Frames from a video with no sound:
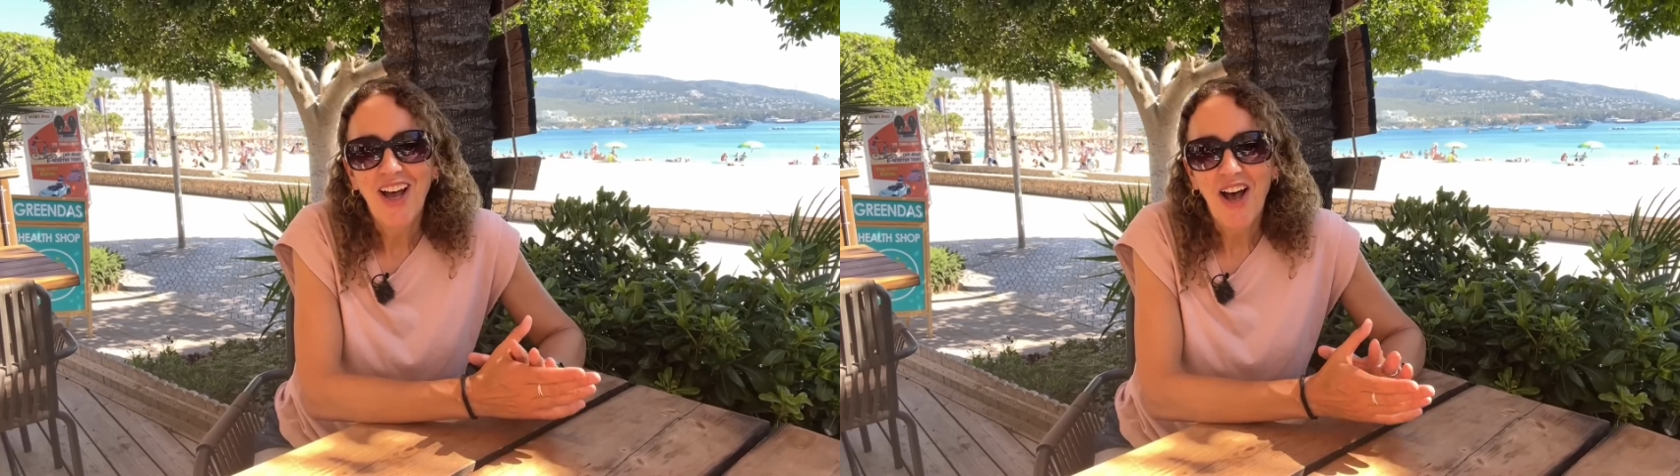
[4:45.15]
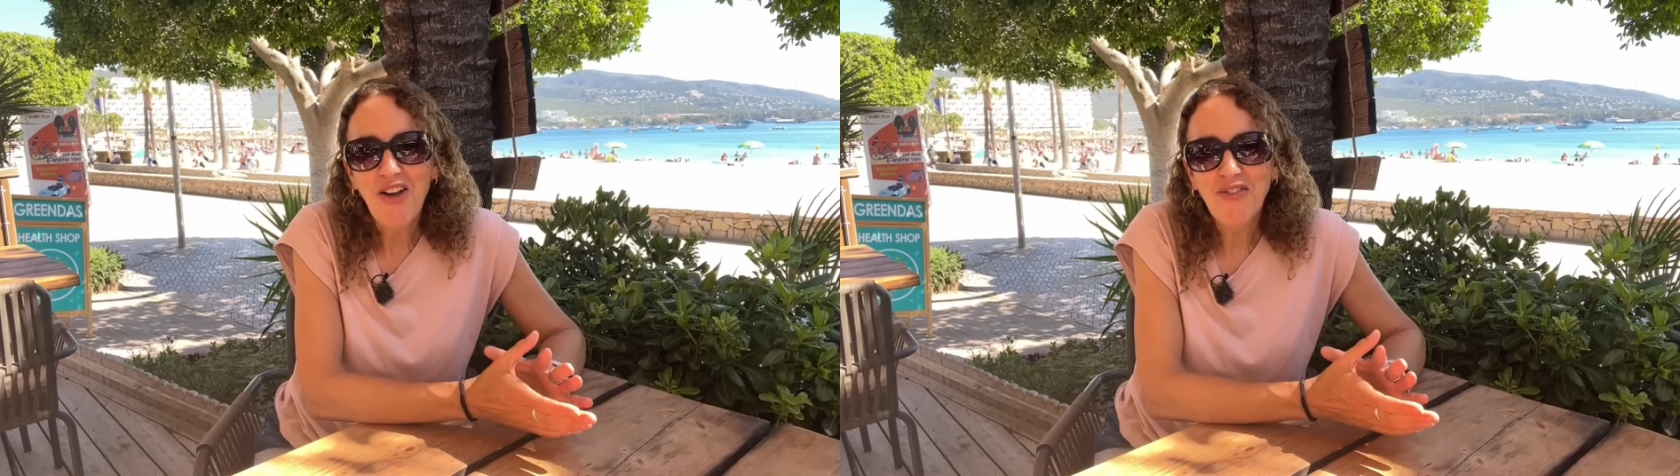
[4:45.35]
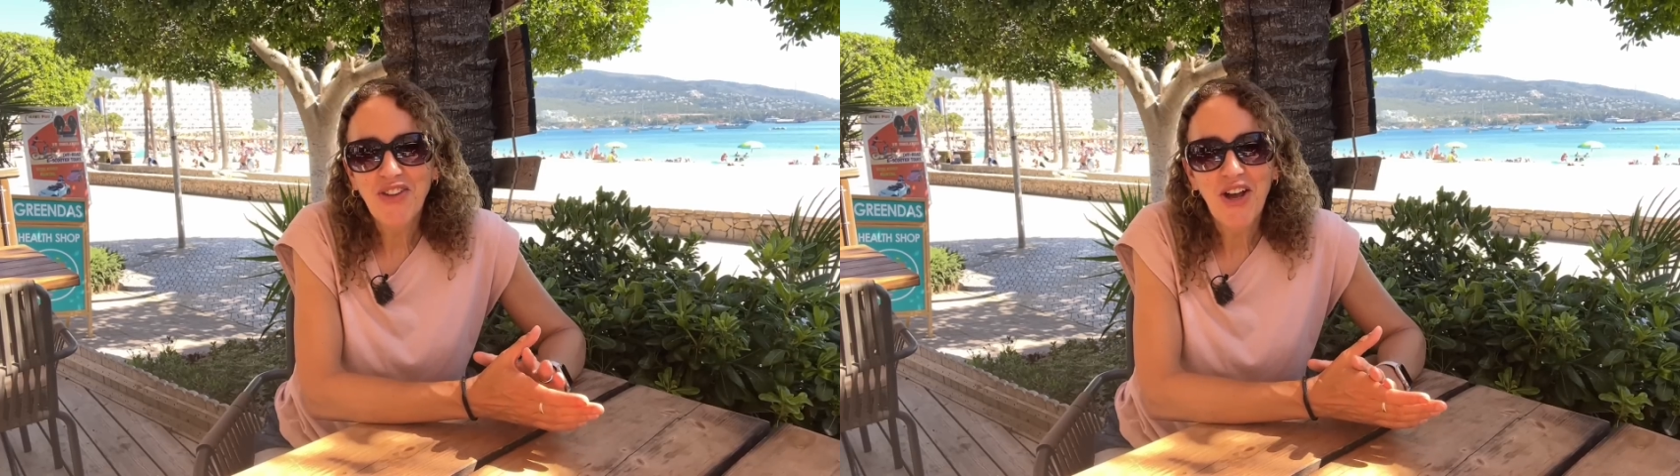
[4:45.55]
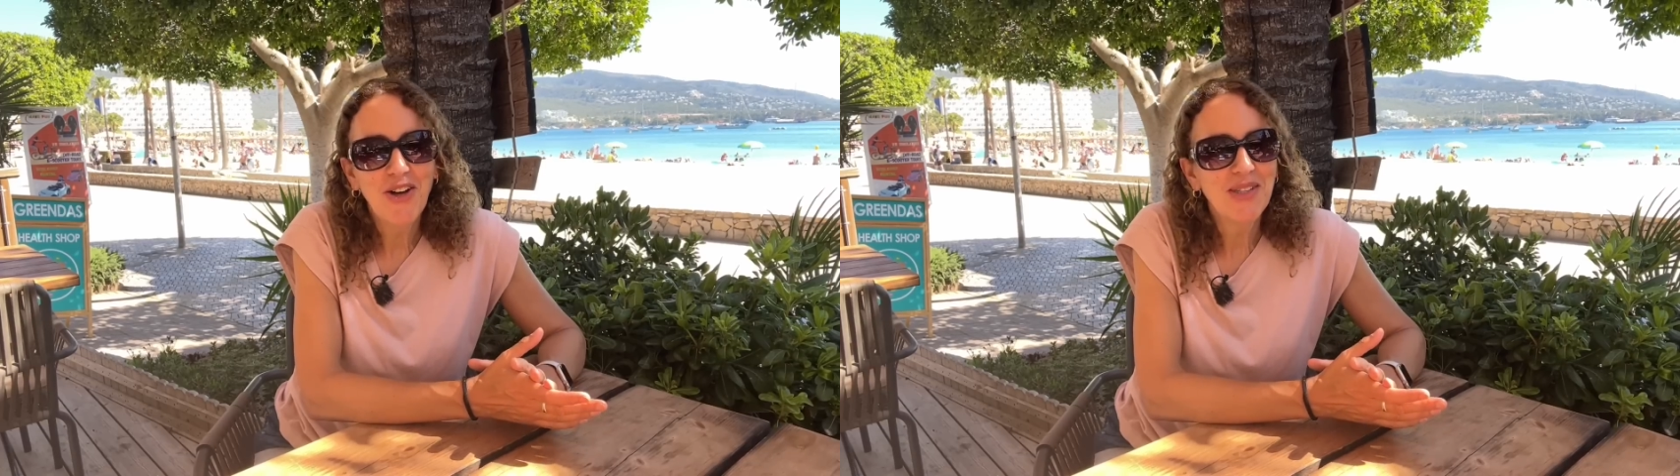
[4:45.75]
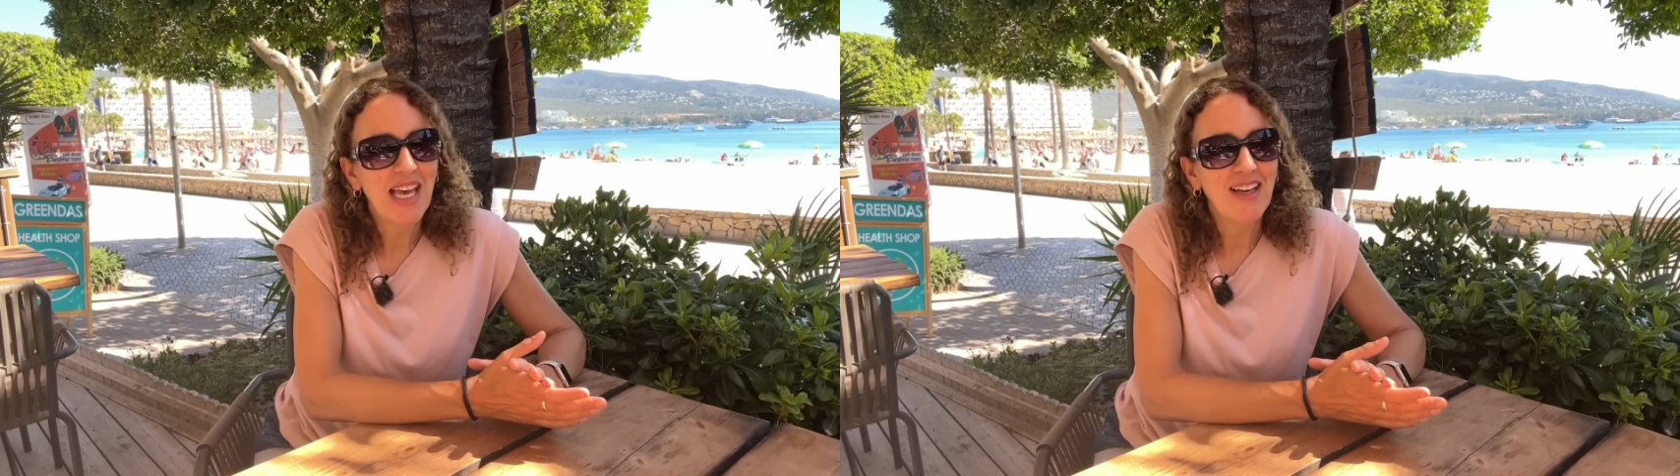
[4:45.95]
over in the
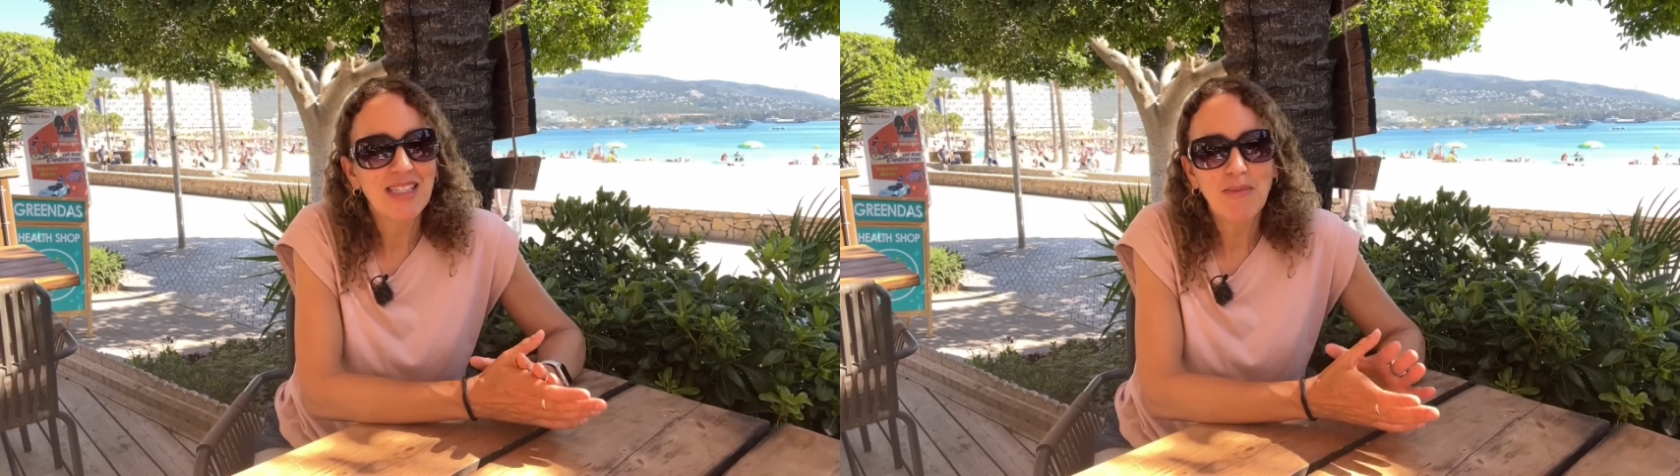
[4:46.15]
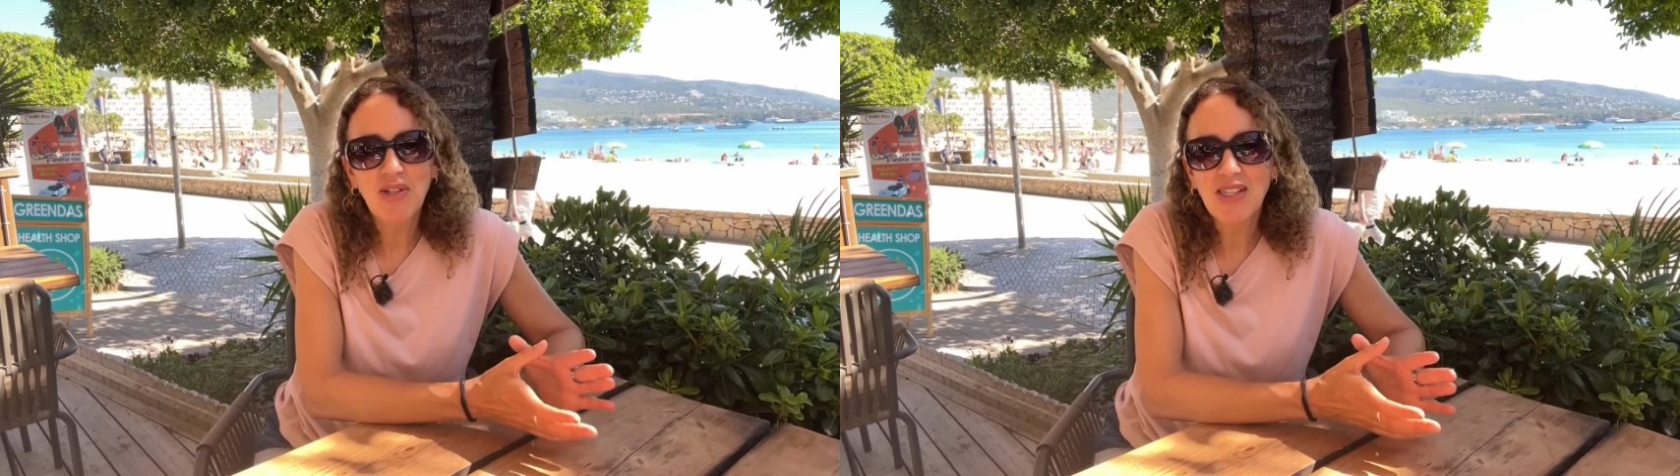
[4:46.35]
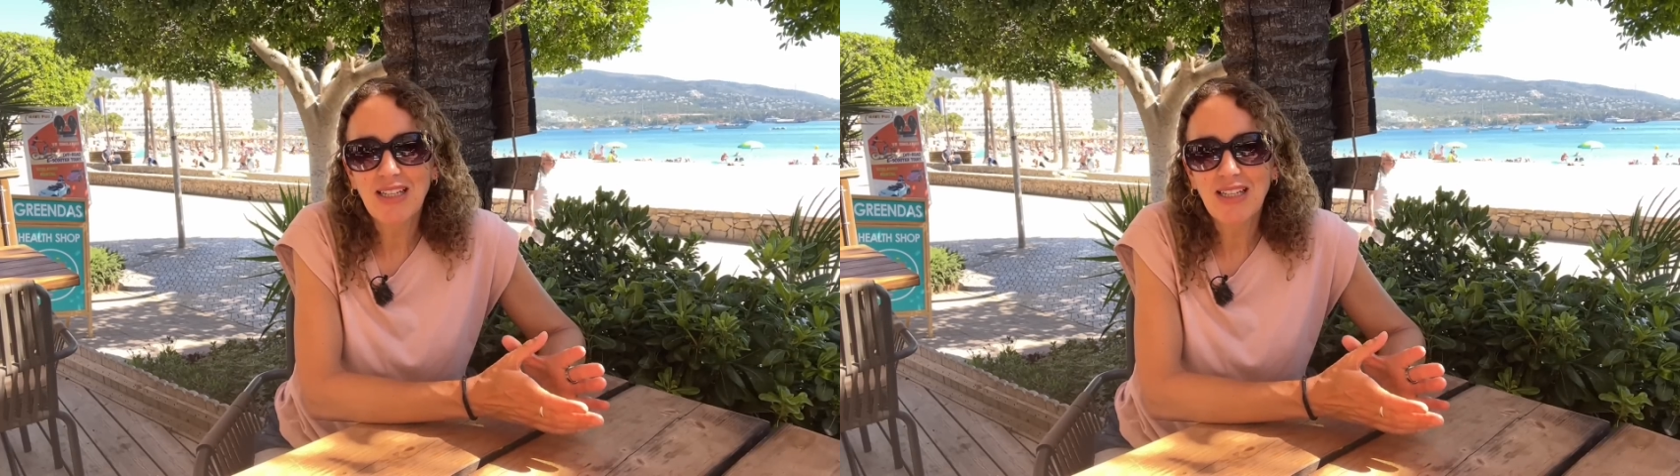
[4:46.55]
hotels, and I'm just